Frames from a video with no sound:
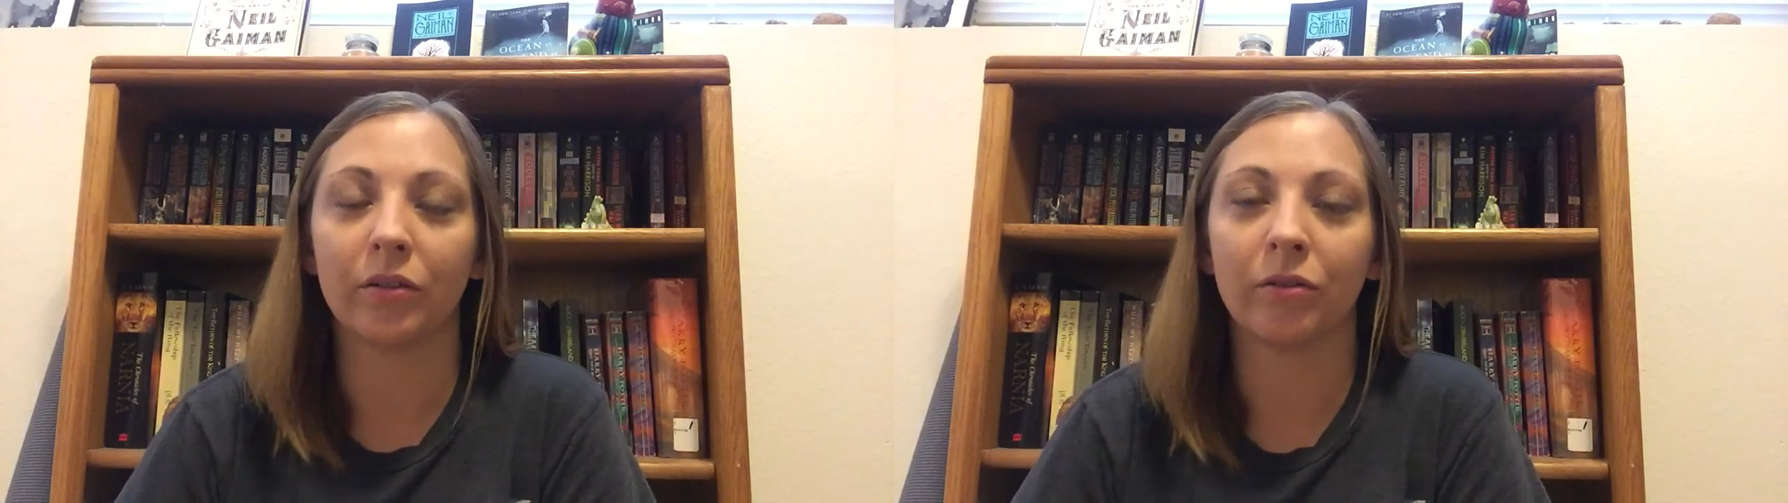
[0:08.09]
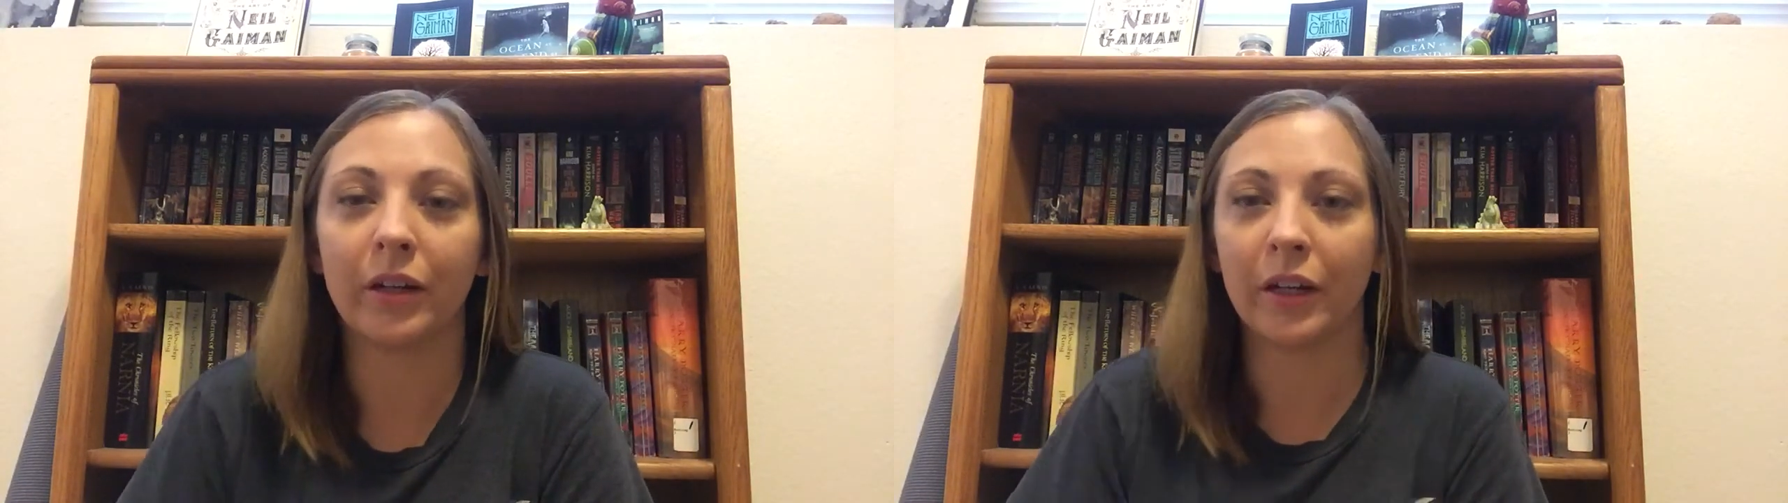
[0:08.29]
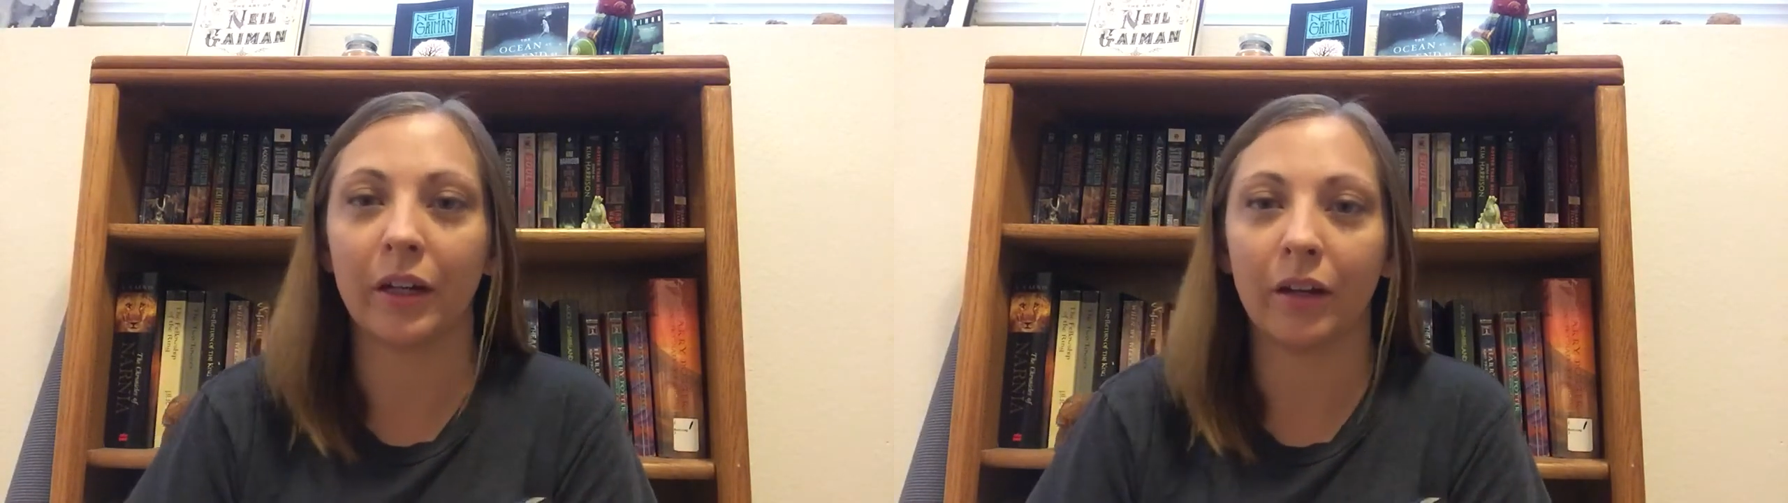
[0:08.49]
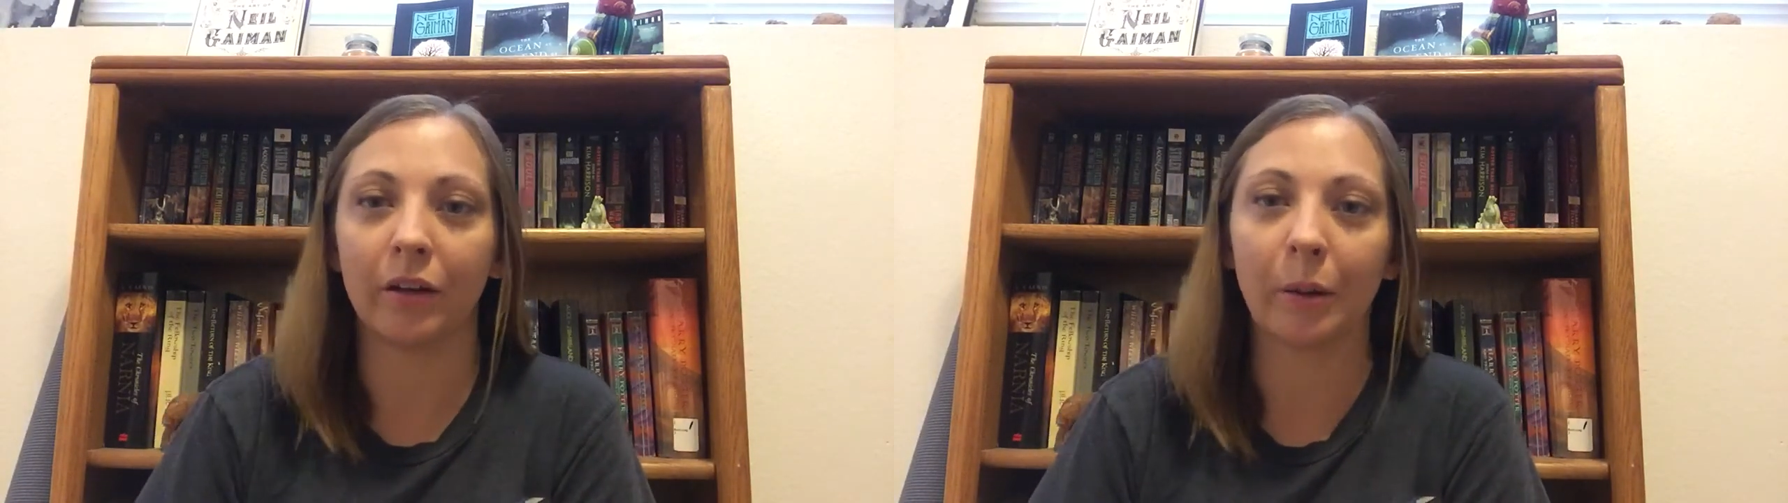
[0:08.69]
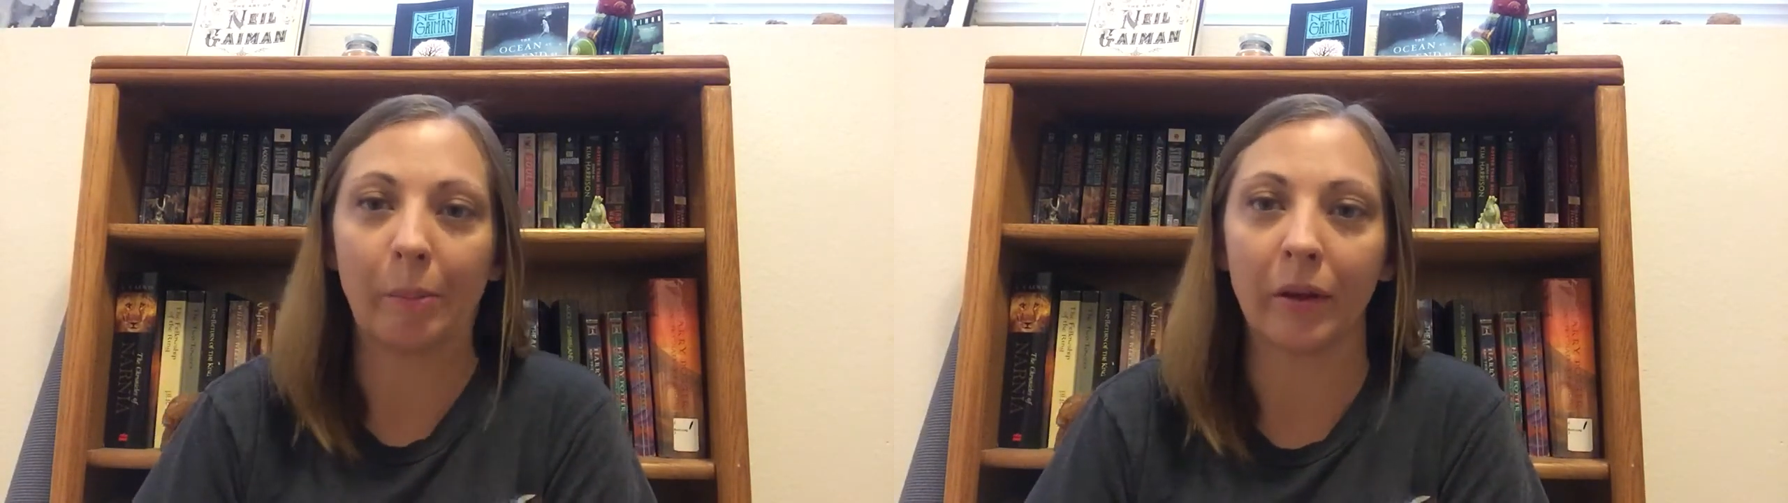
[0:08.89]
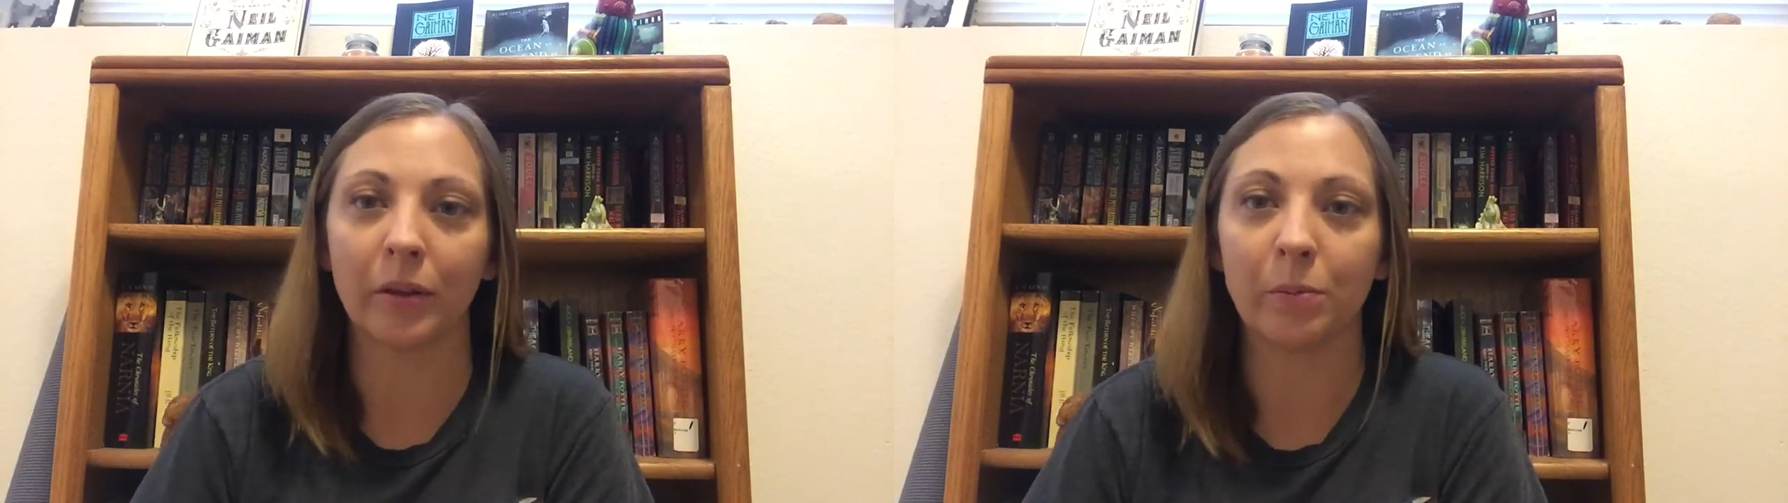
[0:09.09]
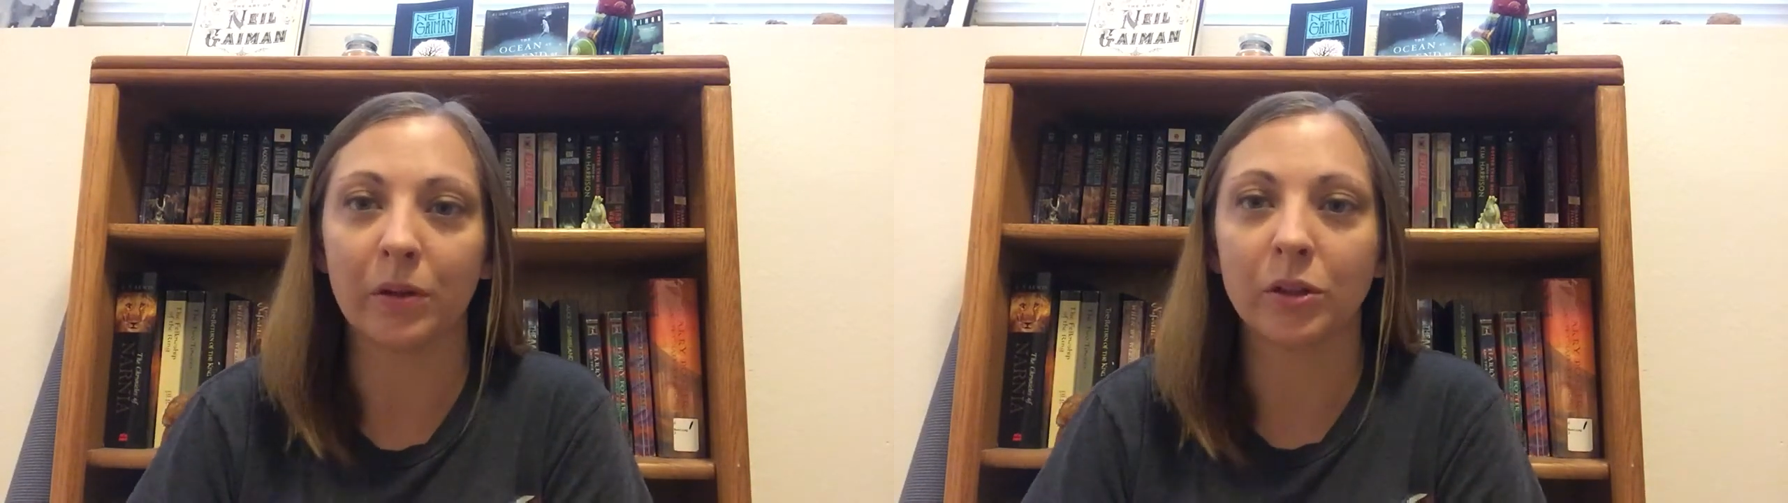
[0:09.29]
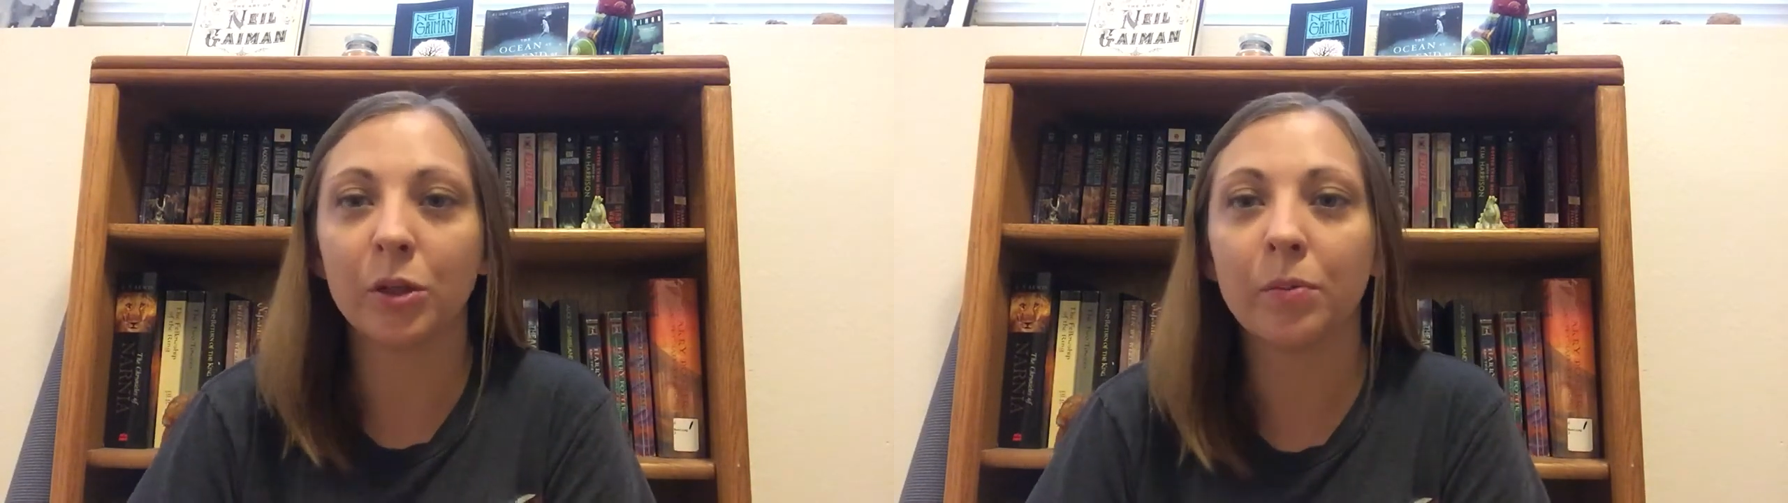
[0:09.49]
reading and hearing about the
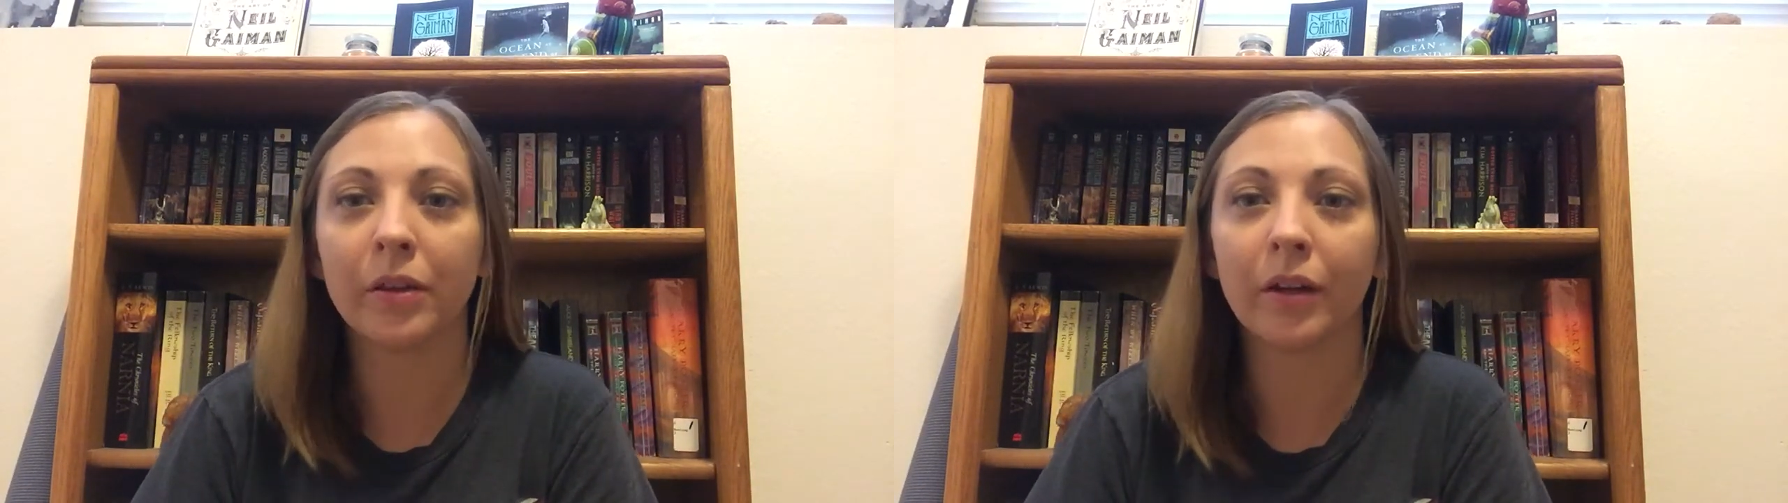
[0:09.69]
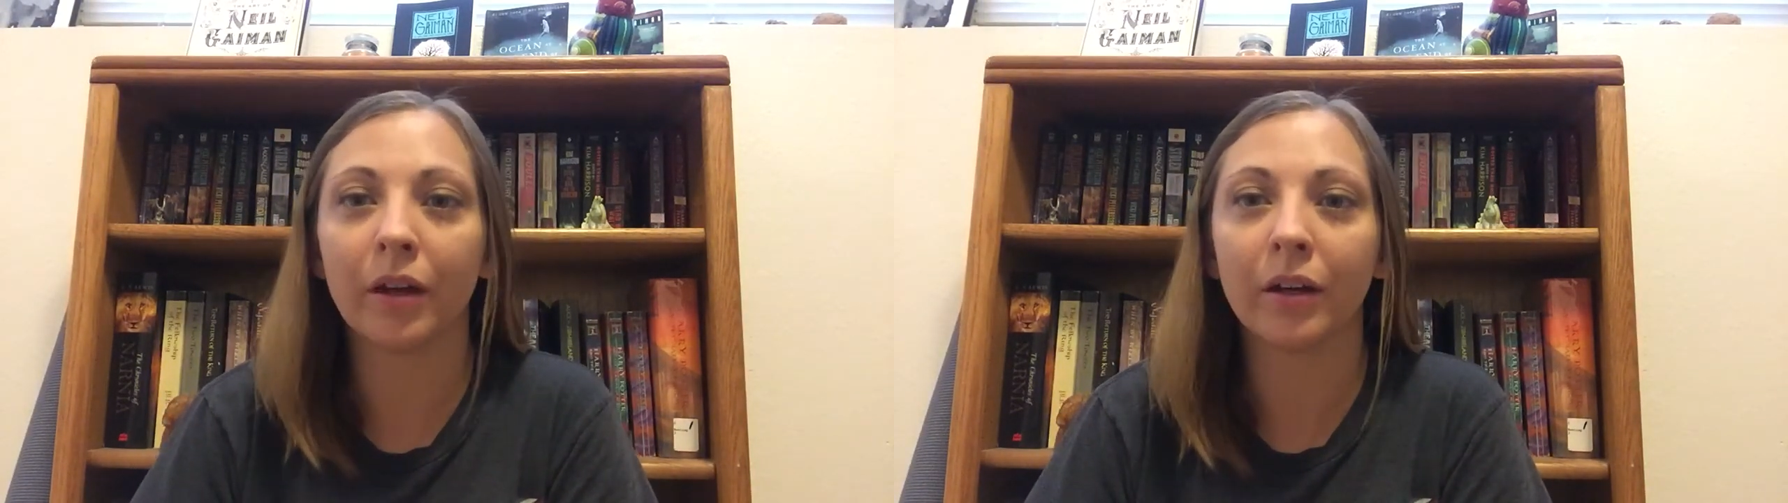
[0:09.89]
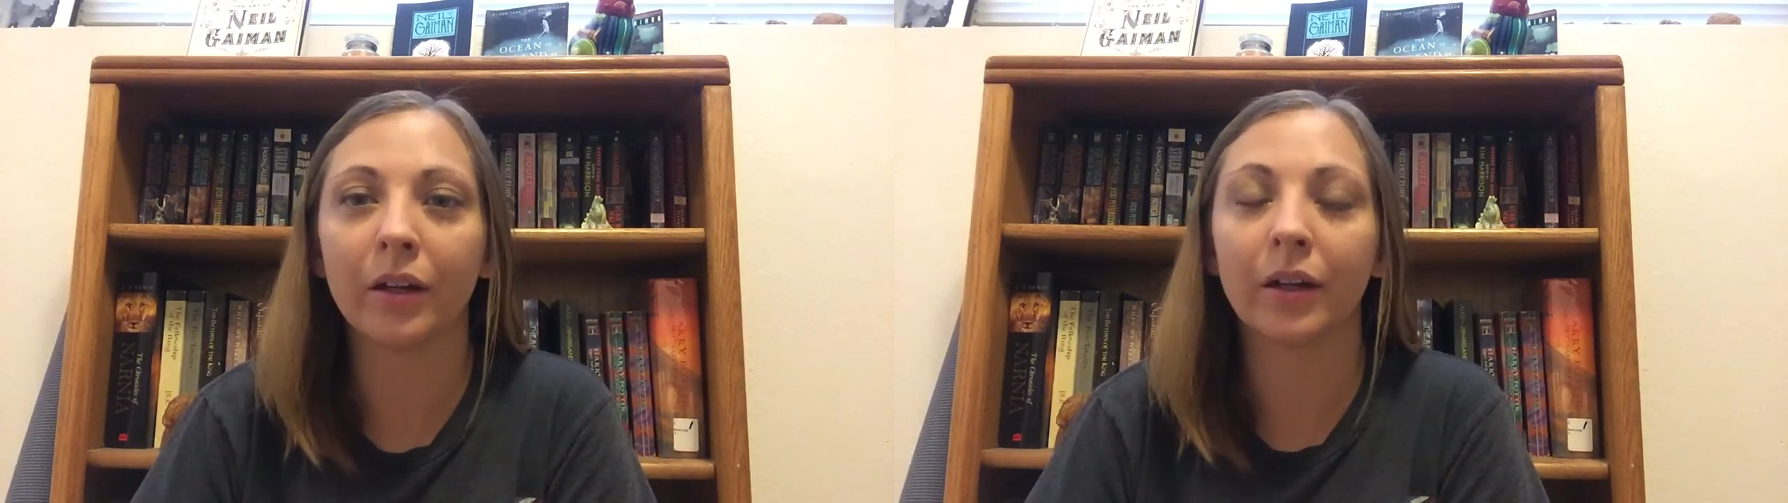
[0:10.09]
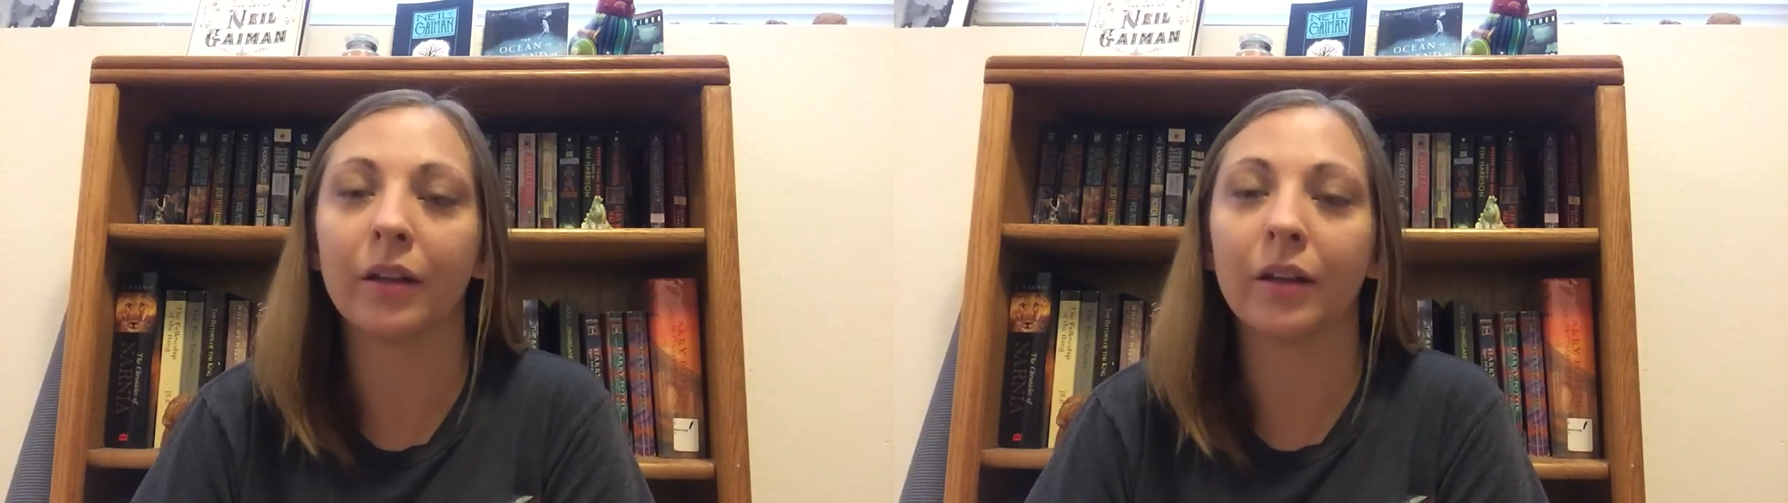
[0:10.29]
BookTube-A-Thon